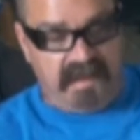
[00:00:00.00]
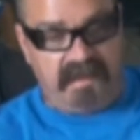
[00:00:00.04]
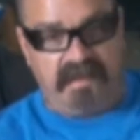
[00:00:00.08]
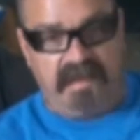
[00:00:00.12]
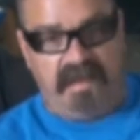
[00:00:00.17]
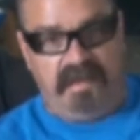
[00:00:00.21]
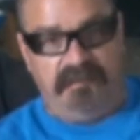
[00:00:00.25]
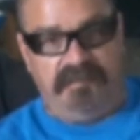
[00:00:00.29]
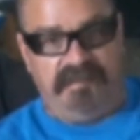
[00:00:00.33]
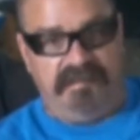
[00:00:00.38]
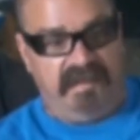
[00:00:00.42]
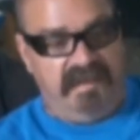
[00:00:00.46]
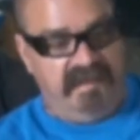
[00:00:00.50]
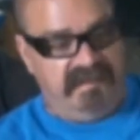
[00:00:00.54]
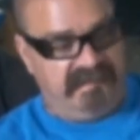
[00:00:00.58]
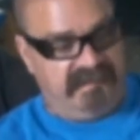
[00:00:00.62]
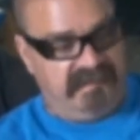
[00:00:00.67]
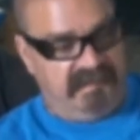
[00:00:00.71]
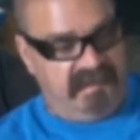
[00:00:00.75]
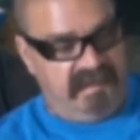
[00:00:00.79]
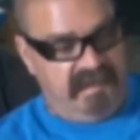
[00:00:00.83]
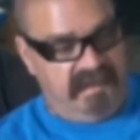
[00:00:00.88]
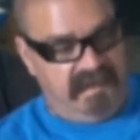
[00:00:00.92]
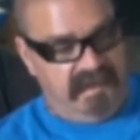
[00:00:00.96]
a
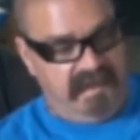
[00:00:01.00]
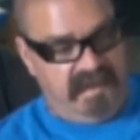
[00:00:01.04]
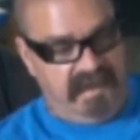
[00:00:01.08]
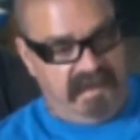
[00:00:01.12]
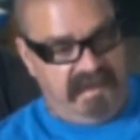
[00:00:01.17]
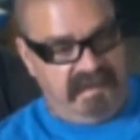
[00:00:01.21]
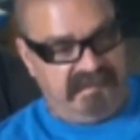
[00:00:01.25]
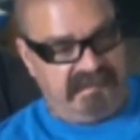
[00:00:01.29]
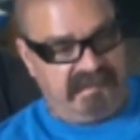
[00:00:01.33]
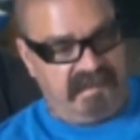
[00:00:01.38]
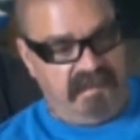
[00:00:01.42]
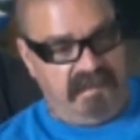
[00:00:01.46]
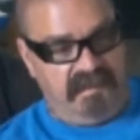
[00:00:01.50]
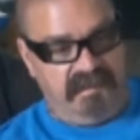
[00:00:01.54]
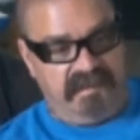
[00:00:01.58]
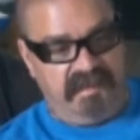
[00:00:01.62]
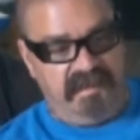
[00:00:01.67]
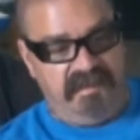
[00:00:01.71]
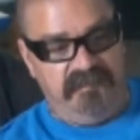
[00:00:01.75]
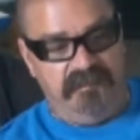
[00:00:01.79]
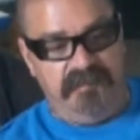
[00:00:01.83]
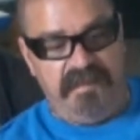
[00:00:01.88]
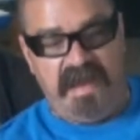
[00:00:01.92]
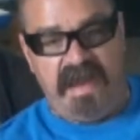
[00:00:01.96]
compilation, and it's called
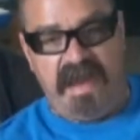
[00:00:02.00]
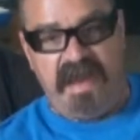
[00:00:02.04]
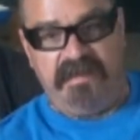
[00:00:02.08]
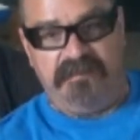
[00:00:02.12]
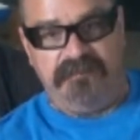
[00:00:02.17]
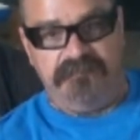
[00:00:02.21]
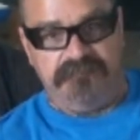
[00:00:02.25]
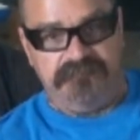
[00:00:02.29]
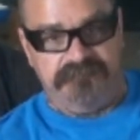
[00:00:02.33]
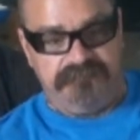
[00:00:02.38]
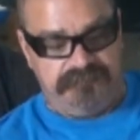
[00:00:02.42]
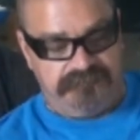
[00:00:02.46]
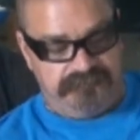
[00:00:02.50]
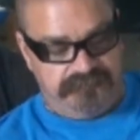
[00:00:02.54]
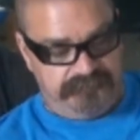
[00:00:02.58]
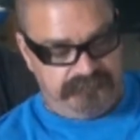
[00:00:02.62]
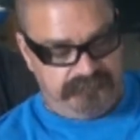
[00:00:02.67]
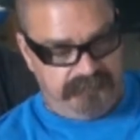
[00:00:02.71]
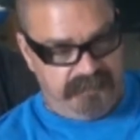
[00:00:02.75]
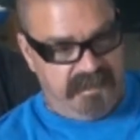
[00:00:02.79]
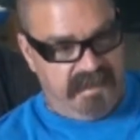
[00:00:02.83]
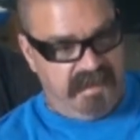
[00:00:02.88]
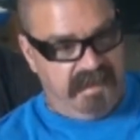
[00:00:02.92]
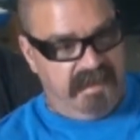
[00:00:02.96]
Give Back.
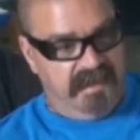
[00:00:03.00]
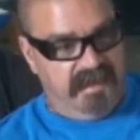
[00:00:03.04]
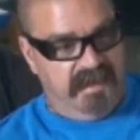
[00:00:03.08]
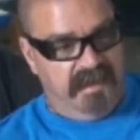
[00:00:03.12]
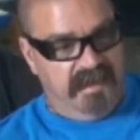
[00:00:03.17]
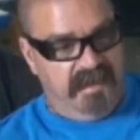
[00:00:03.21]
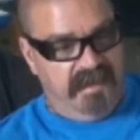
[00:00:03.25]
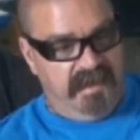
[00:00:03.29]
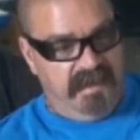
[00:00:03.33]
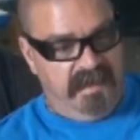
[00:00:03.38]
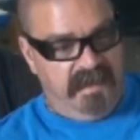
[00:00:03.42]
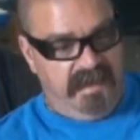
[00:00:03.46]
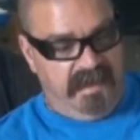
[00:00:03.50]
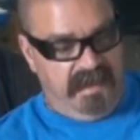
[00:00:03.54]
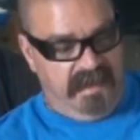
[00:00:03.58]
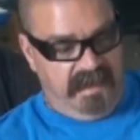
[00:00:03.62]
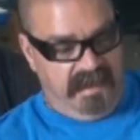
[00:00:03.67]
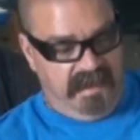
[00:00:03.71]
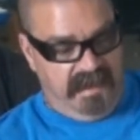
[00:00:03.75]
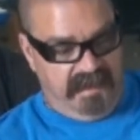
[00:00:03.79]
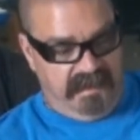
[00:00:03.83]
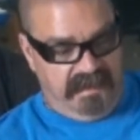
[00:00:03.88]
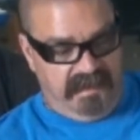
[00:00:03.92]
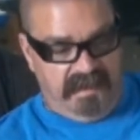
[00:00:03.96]

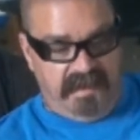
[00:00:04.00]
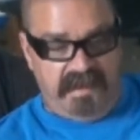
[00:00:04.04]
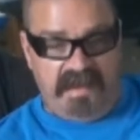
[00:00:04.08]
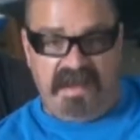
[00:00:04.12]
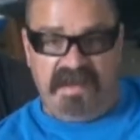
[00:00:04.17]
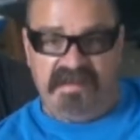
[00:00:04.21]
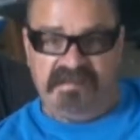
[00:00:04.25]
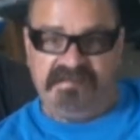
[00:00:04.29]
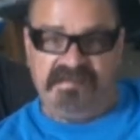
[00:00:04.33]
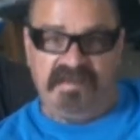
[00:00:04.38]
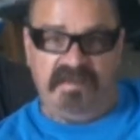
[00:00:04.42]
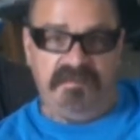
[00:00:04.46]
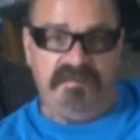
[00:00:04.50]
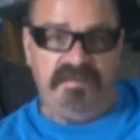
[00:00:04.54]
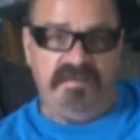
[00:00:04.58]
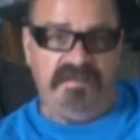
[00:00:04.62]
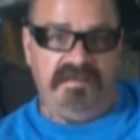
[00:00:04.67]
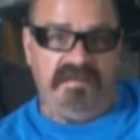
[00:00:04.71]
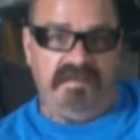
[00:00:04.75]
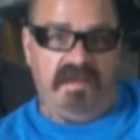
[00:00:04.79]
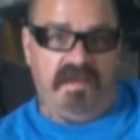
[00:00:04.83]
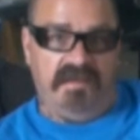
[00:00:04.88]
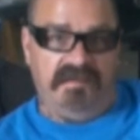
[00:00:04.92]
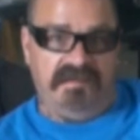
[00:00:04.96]
And SL
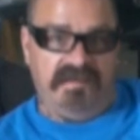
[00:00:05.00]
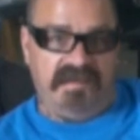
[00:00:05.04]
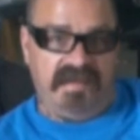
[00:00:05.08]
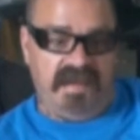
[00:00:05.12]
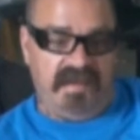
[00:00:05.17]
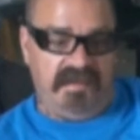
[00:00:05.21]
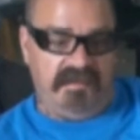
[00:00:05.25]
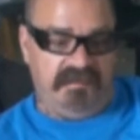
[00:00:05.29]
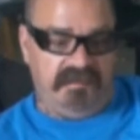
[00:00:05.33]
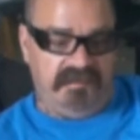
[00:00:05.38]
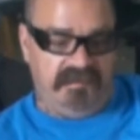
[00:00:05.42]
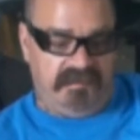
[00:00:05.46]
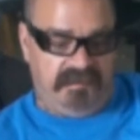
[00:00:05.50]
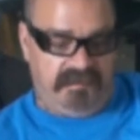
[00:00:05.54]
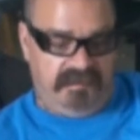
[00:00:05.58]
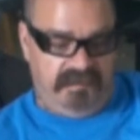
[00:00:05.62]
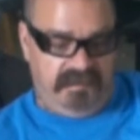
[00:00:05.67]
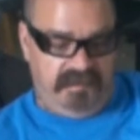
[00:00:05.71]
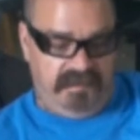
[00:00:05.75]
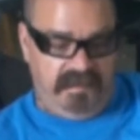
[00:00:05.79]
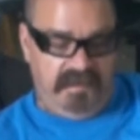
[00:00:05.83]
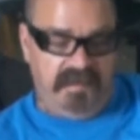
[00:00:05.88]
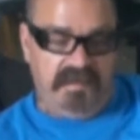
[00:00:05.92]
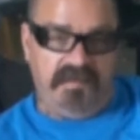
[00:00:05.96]
put it all together
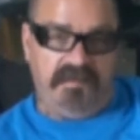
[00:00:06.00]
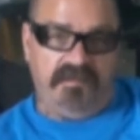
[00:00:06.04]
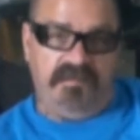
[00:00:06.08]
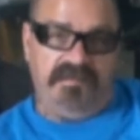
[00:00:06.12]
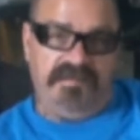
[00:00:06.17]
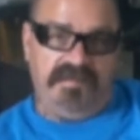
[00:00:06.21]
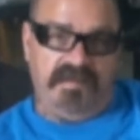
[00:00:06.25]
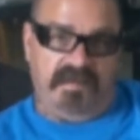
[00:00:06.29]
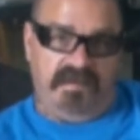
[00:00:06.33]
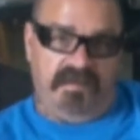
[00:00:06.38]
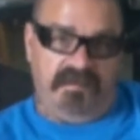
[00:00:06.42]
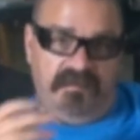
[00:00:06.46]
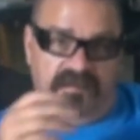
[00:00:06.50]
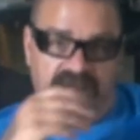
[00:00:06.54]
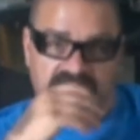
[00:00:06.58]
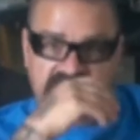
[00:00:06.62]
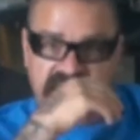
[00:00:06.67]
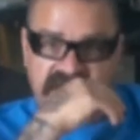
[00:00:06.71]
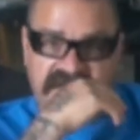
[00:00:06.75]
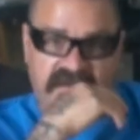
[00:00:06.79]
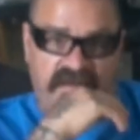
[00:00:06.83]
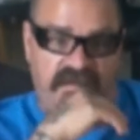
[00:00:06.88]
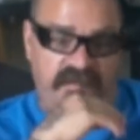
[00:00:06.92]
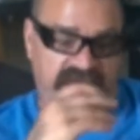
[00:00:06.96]
with
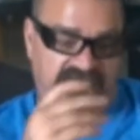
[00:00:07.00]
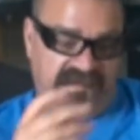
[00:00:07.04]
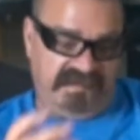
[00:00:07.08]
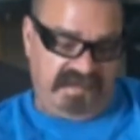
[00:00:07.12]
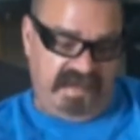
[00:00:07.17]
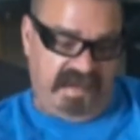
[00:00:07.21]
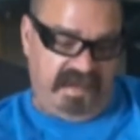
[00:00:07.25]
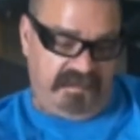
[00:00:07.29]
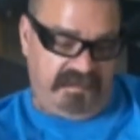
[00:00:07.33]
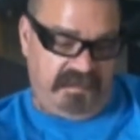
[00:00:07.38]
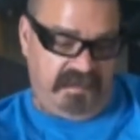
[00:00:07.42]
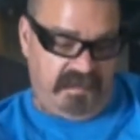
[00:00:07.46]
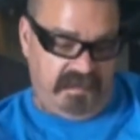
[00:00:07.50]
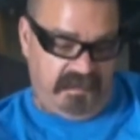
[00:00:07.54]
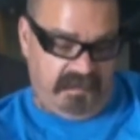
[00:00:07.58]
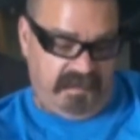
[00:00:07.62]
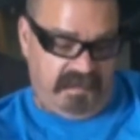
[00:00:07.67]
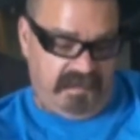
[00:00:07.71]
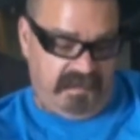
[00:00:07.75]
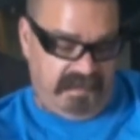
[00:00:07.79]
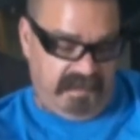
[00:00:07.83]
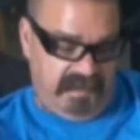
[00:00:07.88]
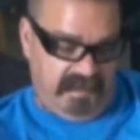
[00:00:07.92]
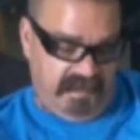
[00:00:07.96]
his homies down there
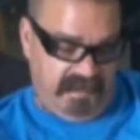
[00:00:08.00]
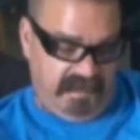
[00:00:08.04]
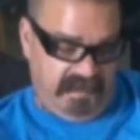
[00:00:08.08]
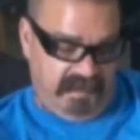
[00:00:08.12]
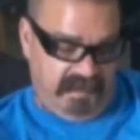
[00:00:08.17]
in